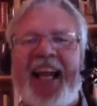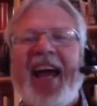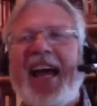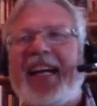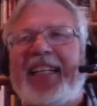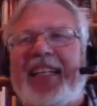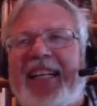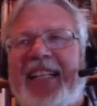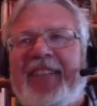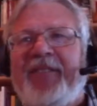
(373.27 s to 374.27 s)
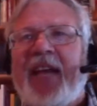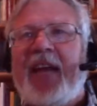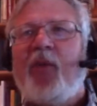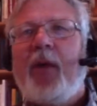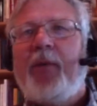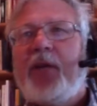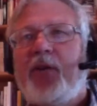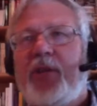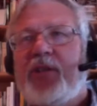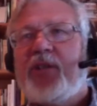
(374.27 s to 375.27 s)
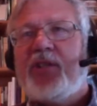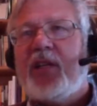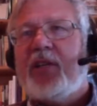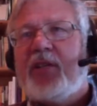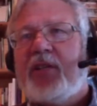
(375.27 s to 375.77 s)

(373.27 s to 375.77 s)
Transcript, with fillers: And uh, and the way we do this, it's, it's,